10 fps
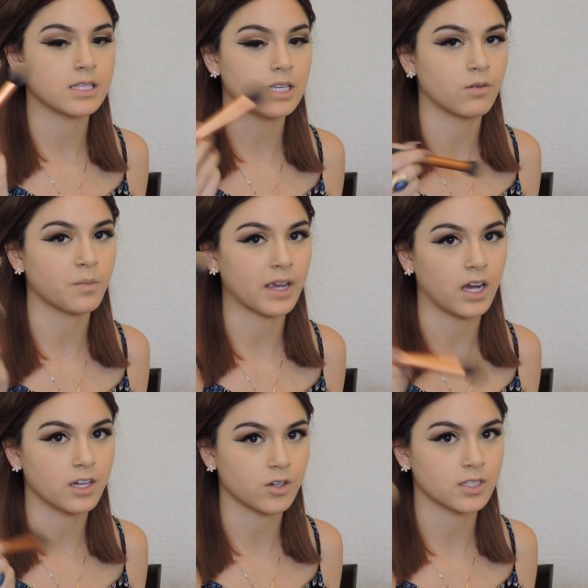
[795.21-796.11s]
see where my
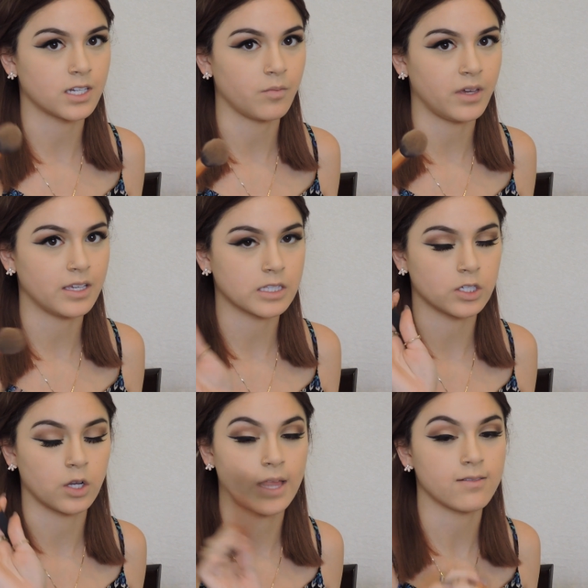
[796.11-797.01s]
contour is going to be, so
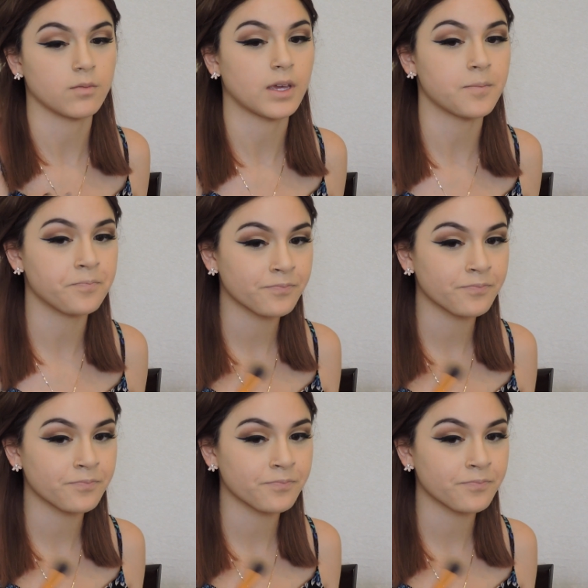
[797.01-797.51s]
don't laugh at me.